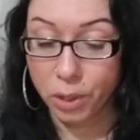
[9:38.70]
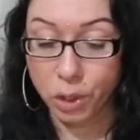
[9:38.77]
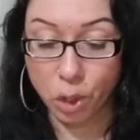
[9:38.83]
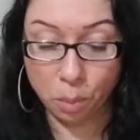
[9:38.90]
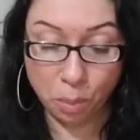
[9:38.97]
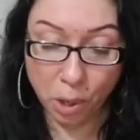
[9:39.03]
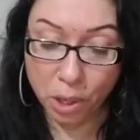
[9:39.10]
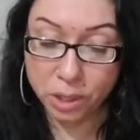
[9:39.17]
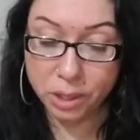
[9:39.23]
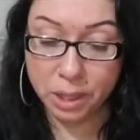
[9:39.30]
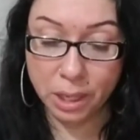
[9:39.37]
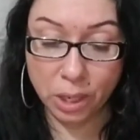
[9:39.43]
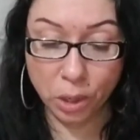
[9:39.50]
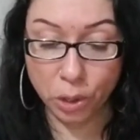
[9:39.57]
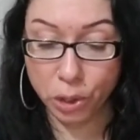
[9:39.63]

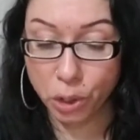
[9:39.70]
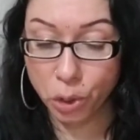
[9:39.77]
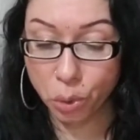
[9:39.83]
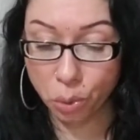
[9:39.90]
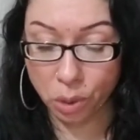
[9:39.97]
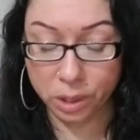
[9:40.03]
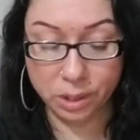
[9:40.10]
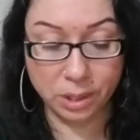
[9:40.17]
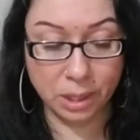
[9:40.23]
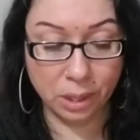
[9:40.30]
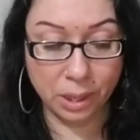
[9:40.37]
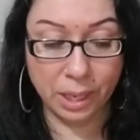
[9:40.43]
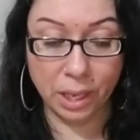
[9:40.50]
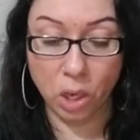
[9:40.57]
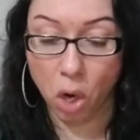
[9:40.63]
person or you are still
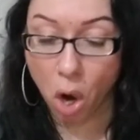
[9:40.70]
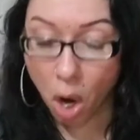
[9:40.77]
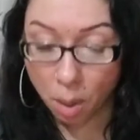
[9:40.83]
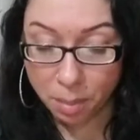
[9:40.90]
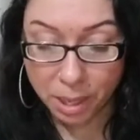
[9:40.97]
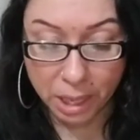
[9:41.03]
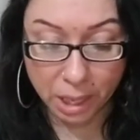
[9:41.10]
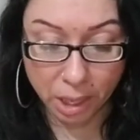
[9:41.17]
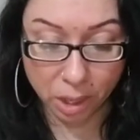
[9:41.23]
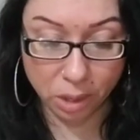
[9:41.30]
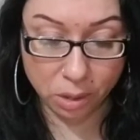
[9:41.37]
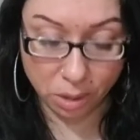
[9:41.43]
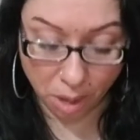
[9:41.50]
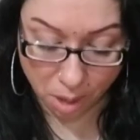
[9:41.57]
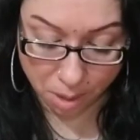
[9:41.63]
in a karmic
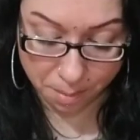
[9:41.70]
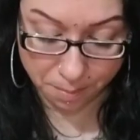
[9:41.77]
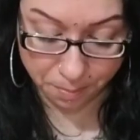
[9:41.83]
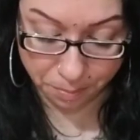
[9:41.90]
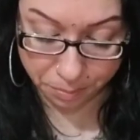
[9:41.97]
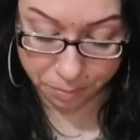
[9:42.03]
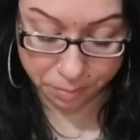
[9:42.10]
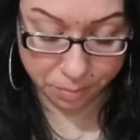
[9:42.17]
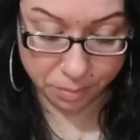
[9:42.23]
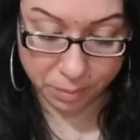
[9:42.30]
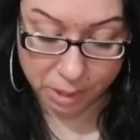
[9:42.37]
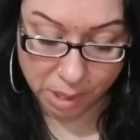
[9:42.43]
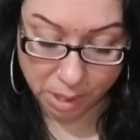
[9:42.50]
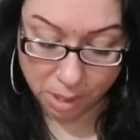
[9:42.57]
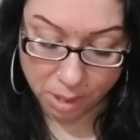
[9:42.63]

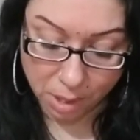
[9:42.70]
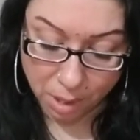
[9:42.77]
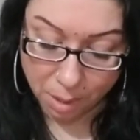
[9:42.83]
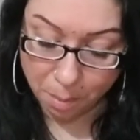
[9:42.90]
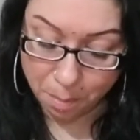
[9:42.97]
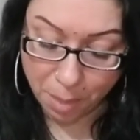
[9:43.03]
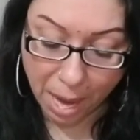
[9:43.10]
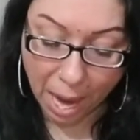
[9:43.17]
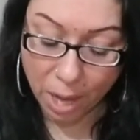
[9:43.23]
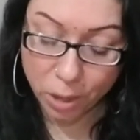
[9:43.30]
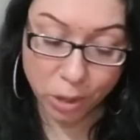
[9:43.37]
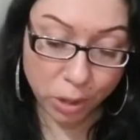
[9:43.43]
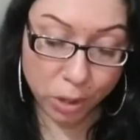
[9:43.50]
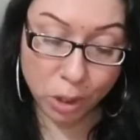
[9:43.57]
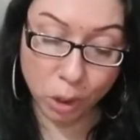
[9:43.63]

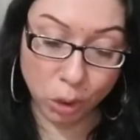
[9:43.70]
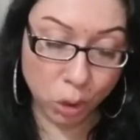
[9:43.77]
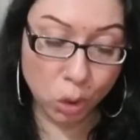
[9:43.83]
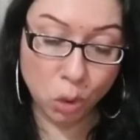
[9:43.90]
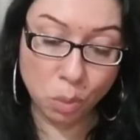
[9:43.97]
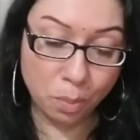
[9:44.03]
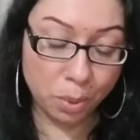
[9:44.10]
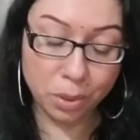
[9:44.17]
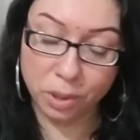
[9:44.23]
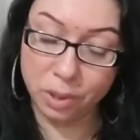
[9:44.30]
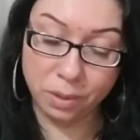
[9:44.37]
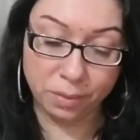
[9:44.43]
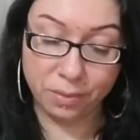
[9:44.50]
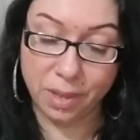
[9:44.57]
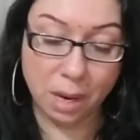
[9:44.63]
pattern loop.
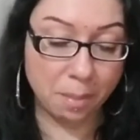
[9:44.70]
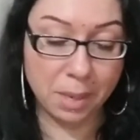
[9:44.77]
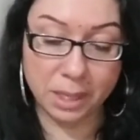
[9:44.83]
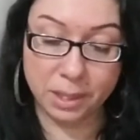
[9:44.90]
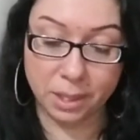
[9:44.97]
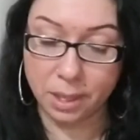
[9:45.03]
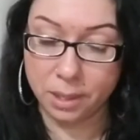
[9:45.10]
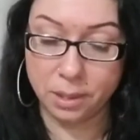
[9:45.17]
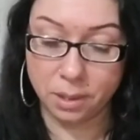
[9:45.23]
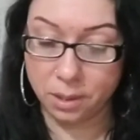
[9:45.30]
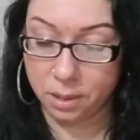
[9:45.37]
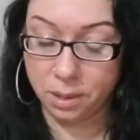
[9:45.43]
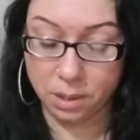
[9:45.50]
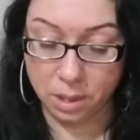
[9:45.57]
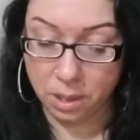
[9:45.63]
That makes sense.
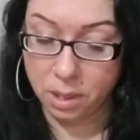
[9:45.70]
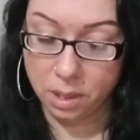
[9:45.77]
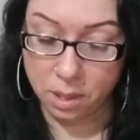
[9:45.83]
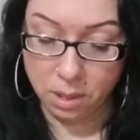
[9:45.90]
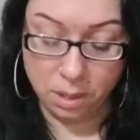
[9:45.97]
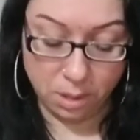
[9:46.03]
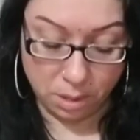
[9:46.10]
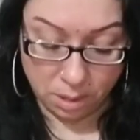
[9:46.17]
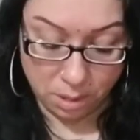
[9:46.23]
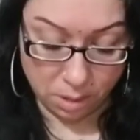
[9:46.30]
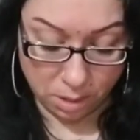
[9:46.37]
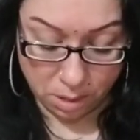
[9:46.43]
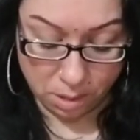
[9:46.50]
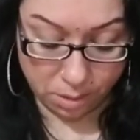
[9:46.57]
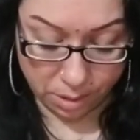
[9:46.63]

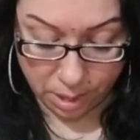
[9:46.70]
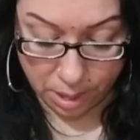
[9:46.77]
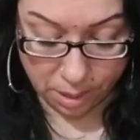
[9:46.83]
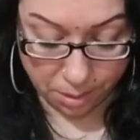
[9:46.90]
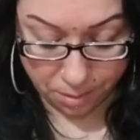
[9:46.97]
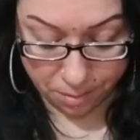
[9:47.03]
Okay.